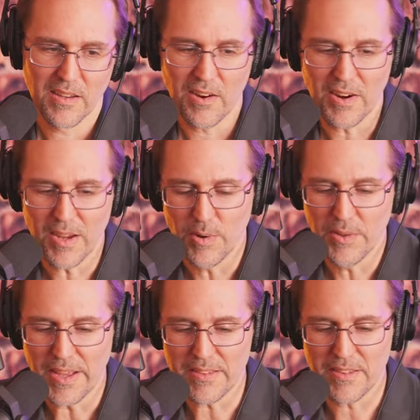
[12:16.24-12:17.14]
All right.
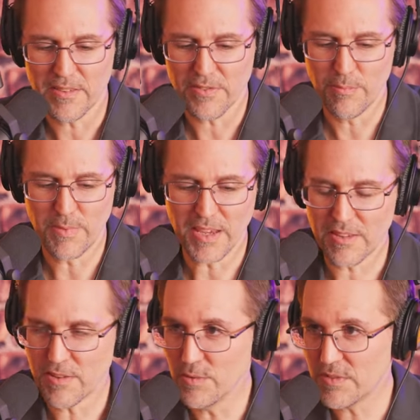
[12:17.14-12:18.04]
Well, that does it for
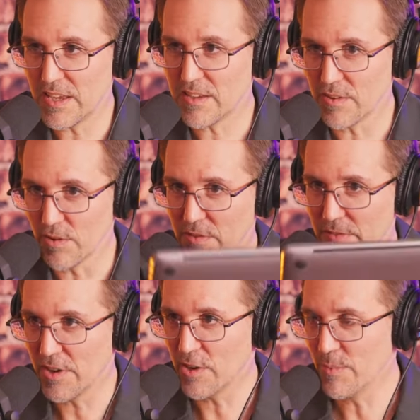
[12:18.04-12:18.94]
me. Don't take your
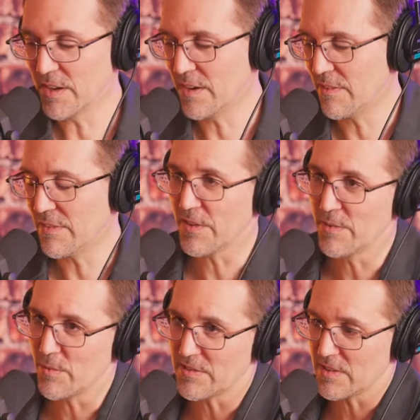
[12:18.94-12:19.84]
development
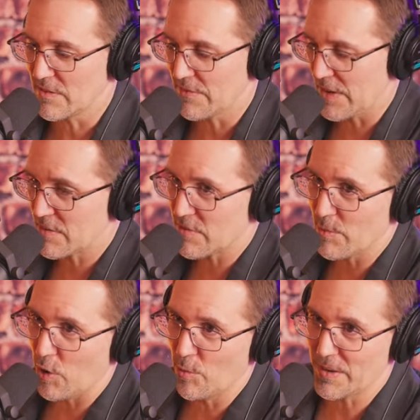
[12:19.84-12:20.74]
fundraising advice
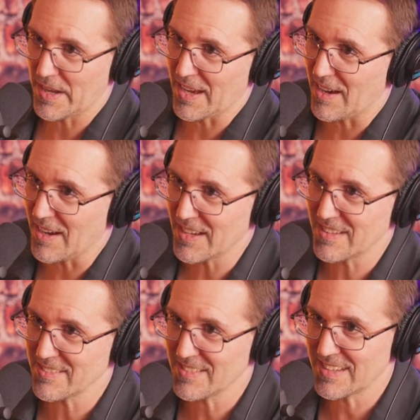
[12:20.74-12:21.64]
from
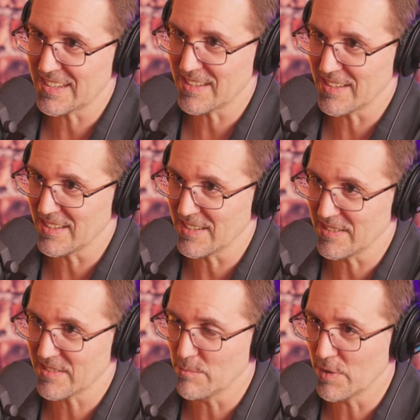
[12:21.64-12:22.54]
OpenAI it
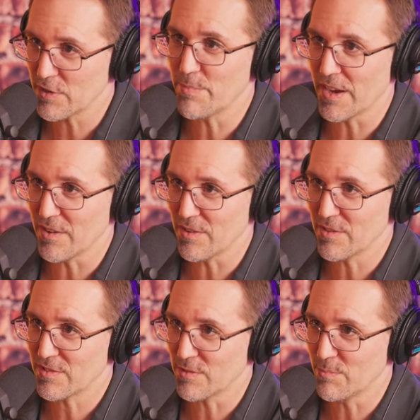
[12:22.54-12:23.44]
is much better
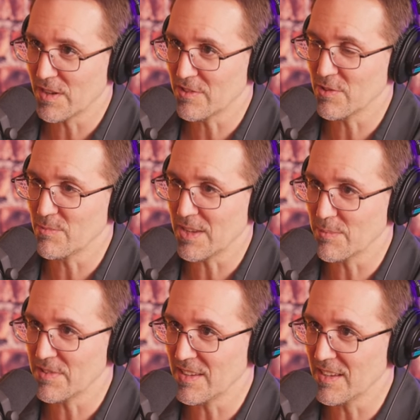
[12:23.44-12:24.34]
to bring Jim
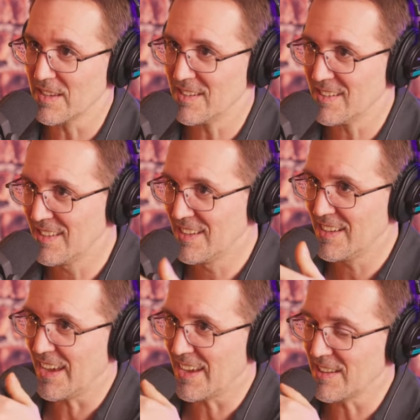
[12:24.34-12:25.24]
Dempsey in
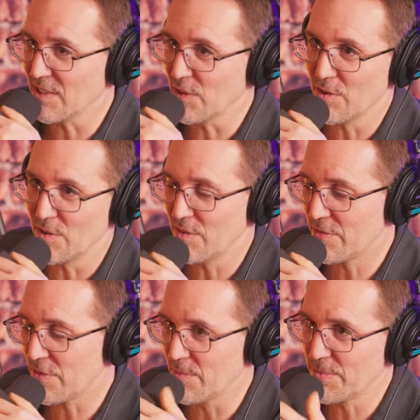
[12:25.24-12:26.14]
and learn
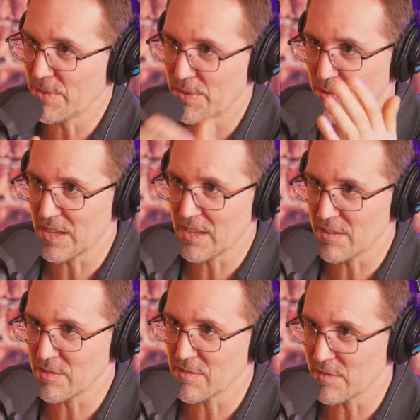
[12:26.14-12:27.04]
from the 38
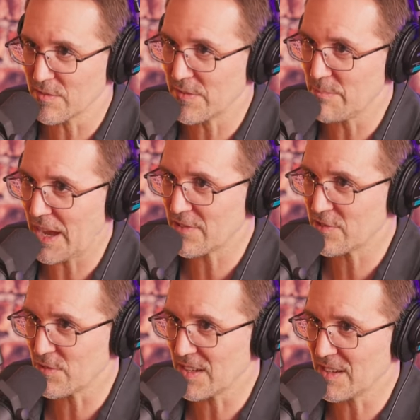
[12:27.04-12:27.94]
years of
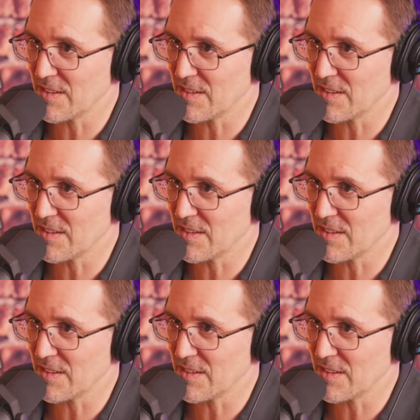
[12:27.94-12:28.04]
mastery